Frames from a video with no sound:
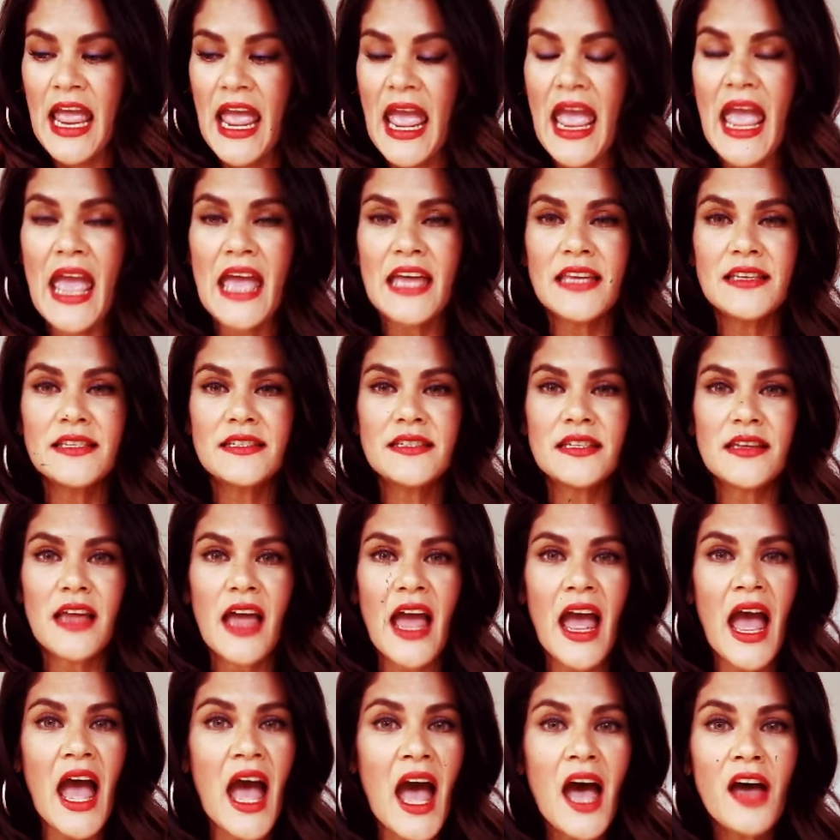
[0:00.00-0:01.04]
And
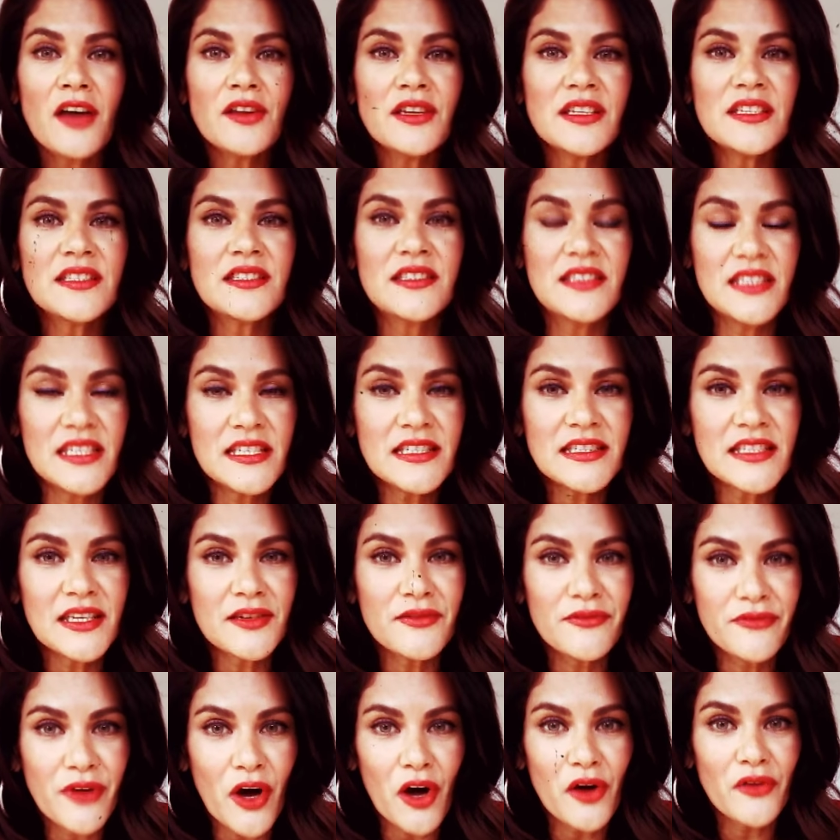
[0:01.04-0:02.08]
how does this
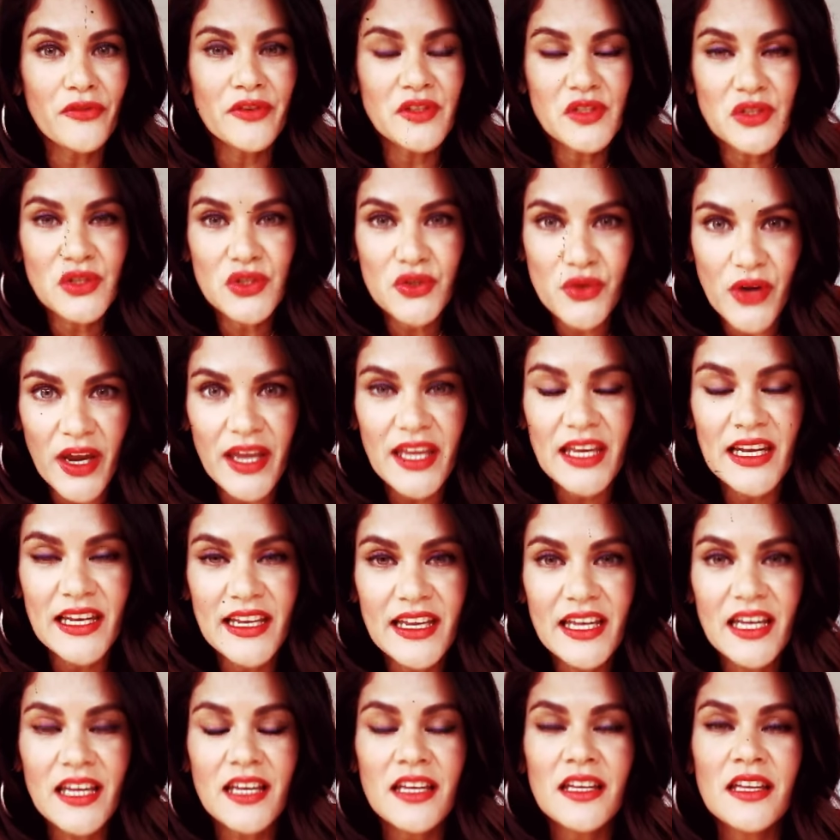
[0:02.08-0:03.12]
involve
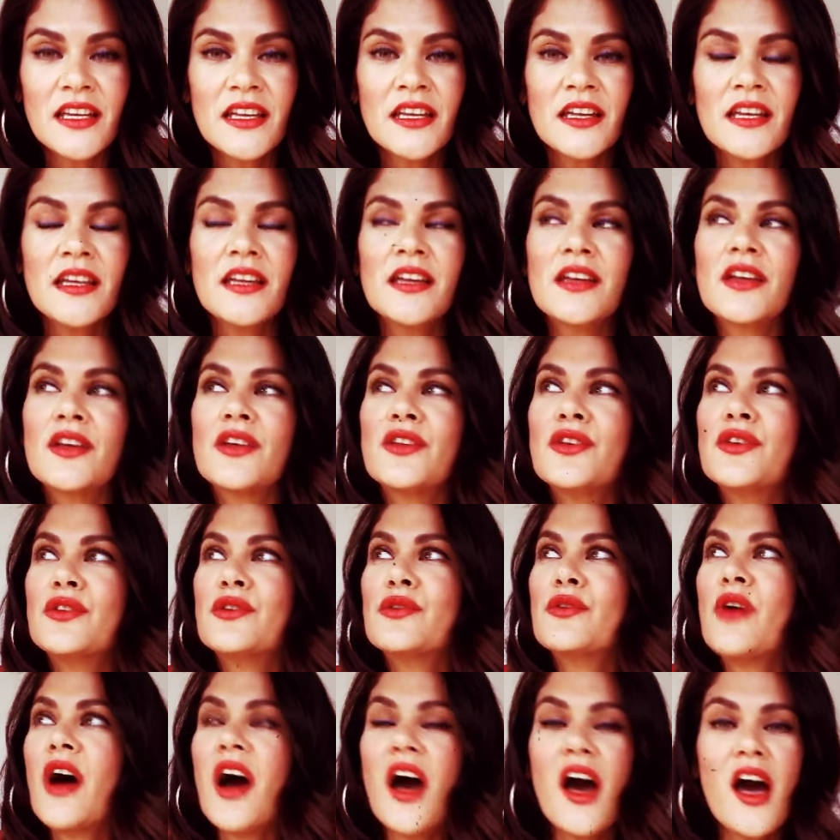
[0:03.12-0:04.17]
Australia,
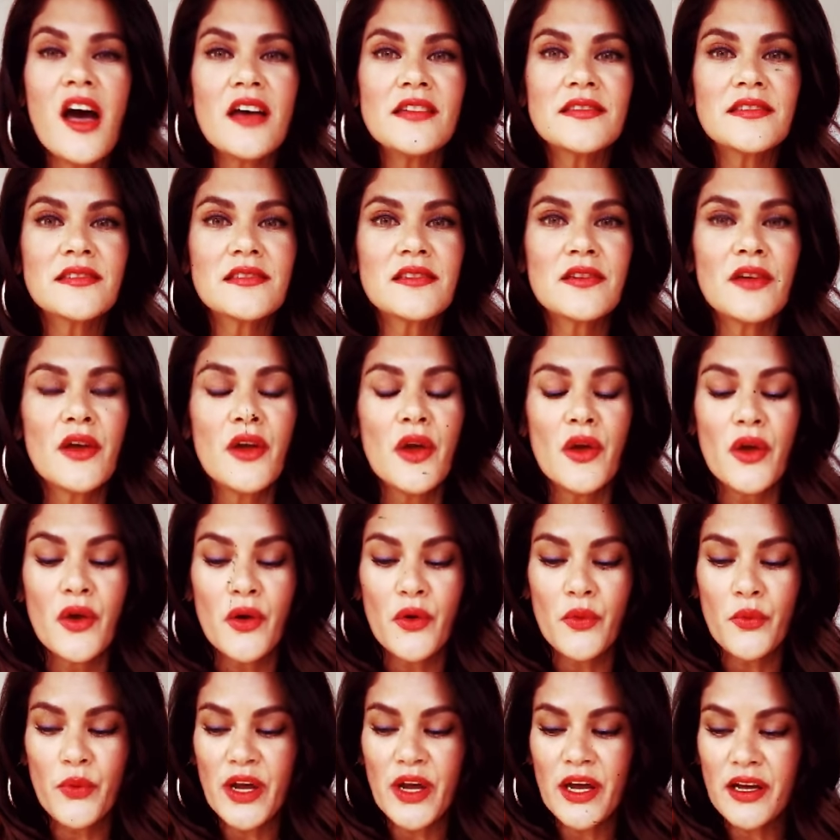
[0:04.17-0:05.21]
you ask?
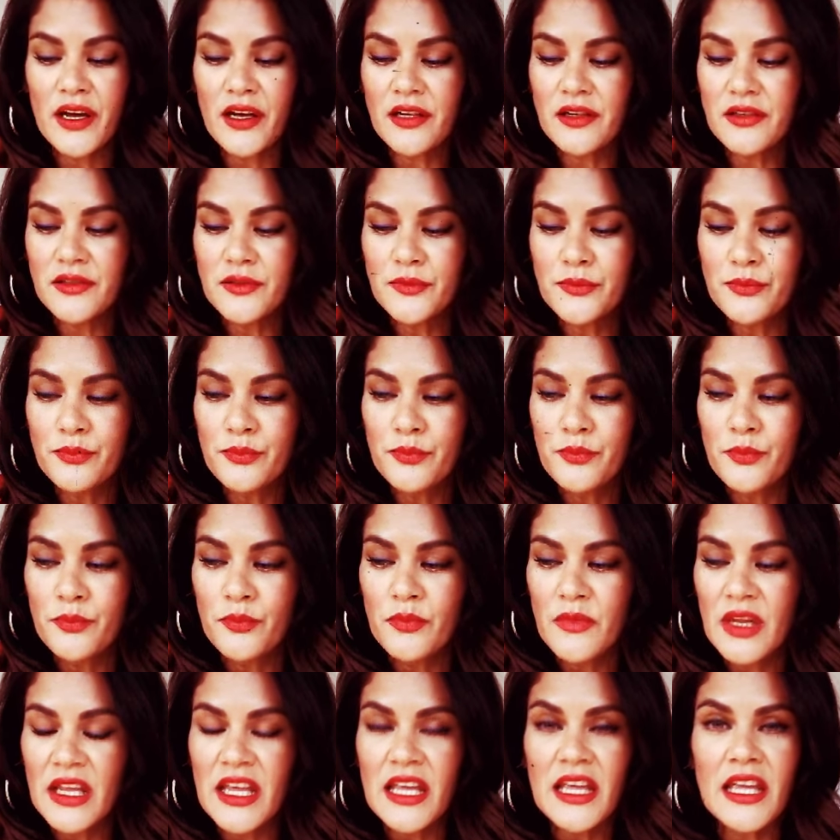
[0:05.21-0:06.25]
Well,
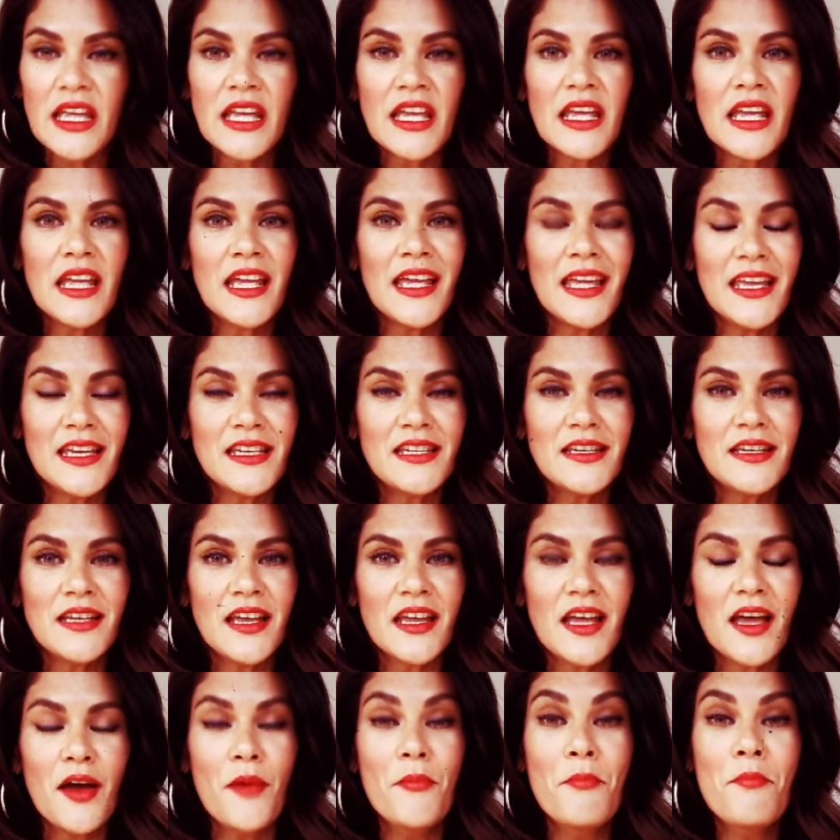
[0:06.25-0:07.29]

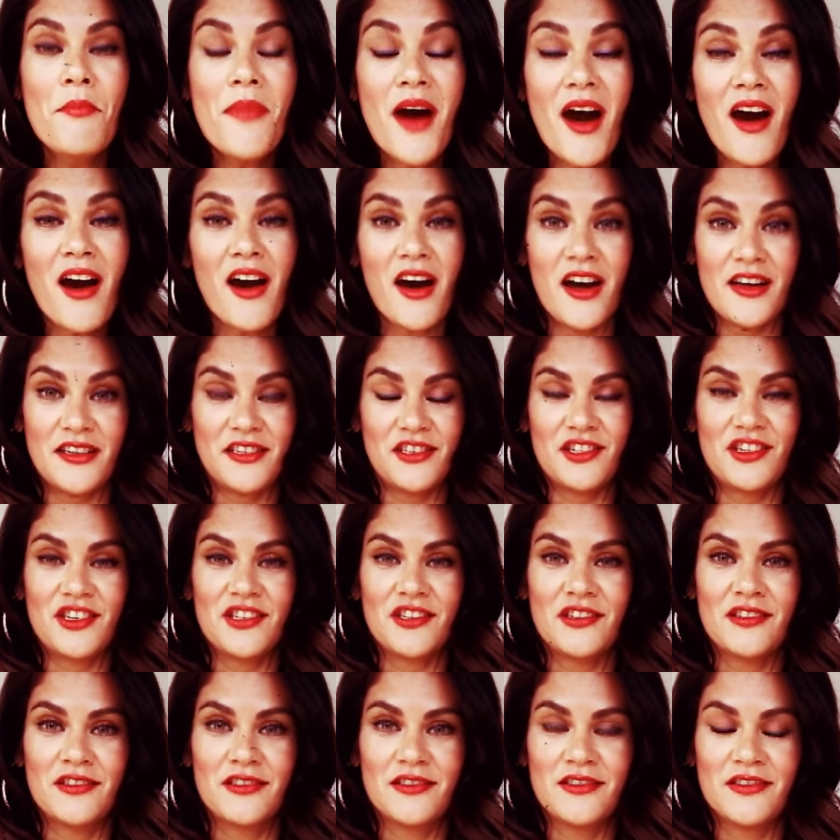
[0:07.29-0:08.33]
in
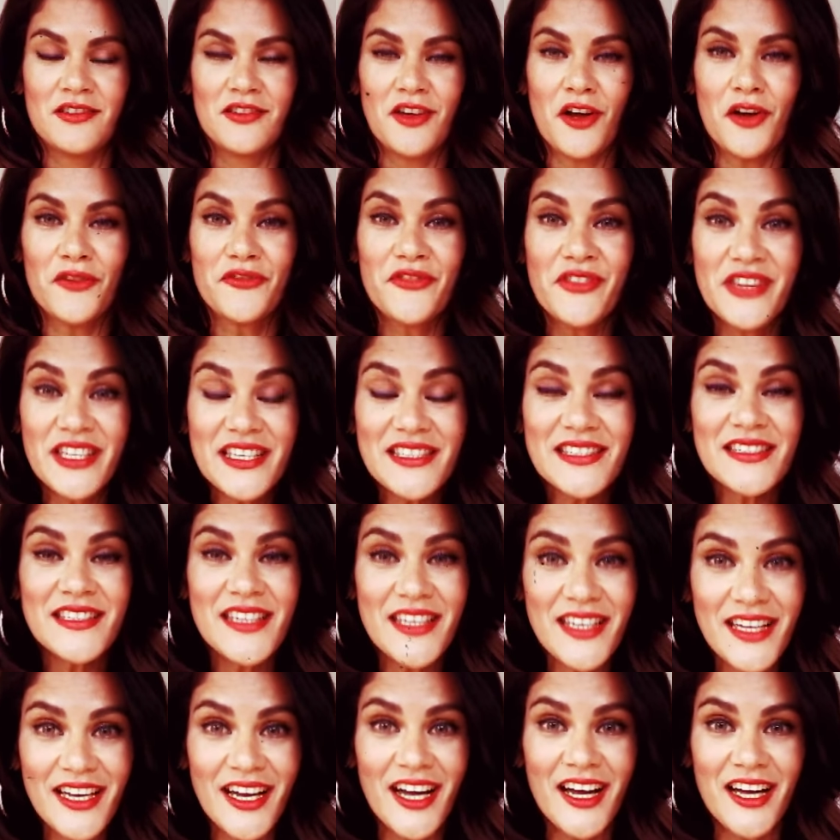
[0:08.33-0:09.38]
March of this
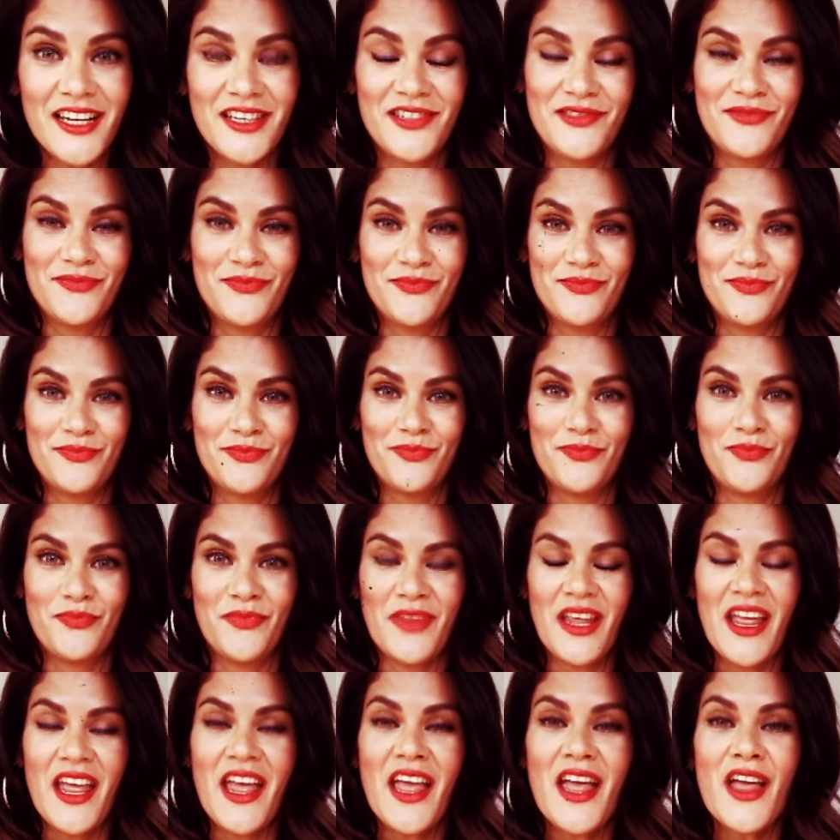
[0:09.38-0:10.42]
year,
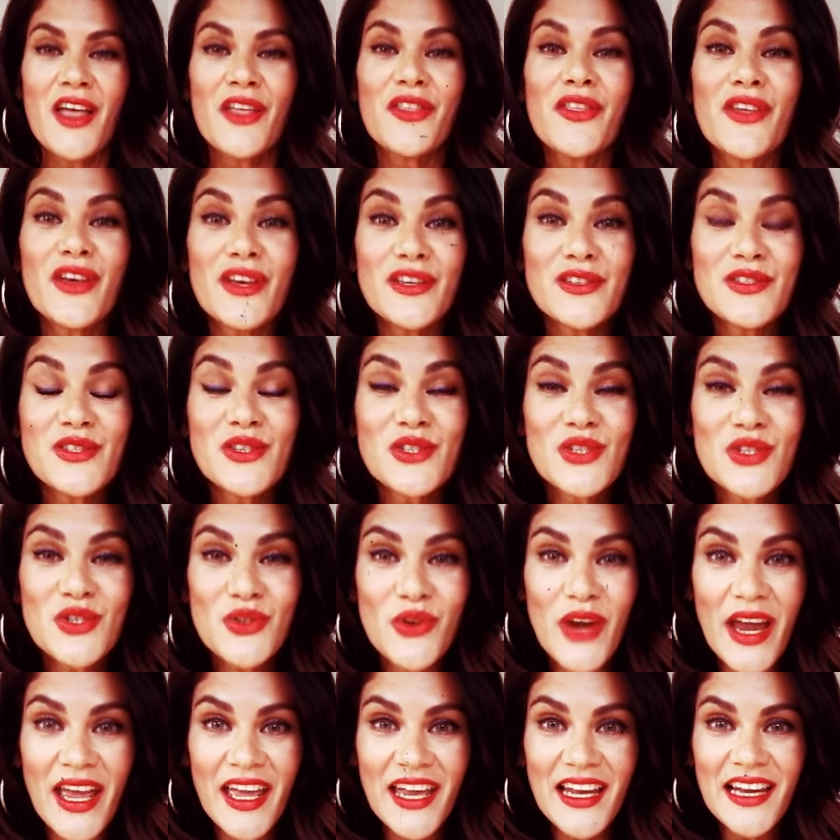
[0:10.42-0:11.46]
the
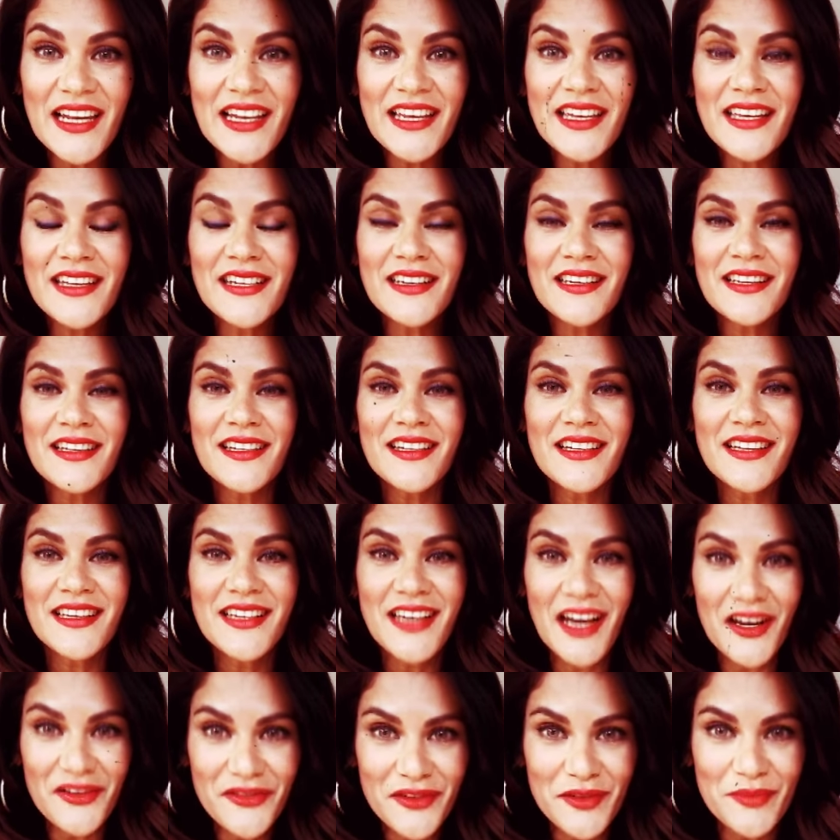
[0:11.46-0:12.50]
Australian
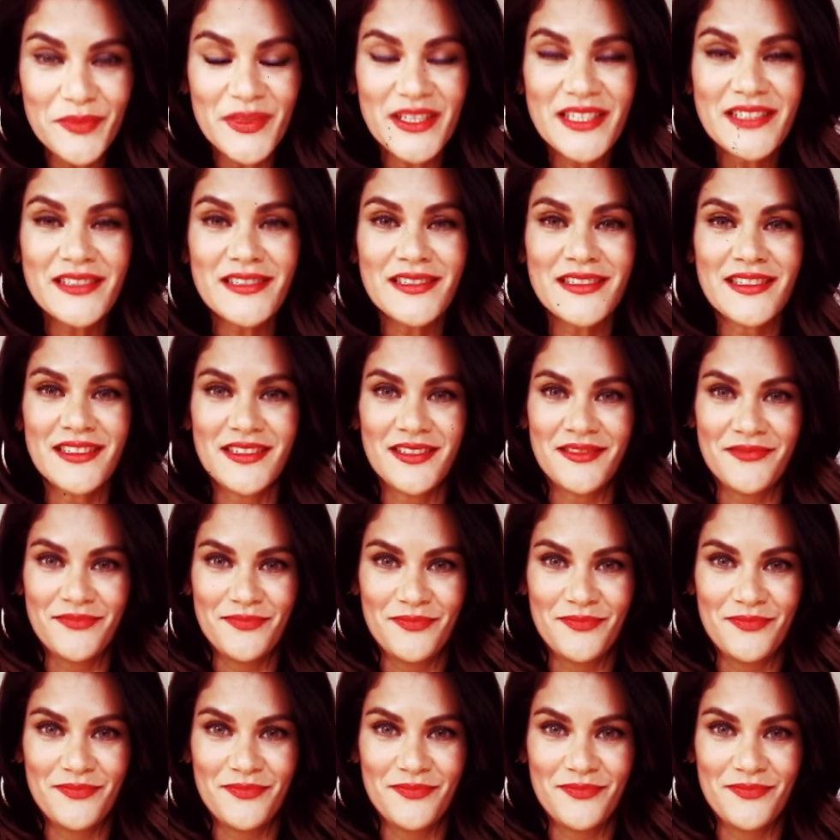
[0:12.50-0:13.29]
government,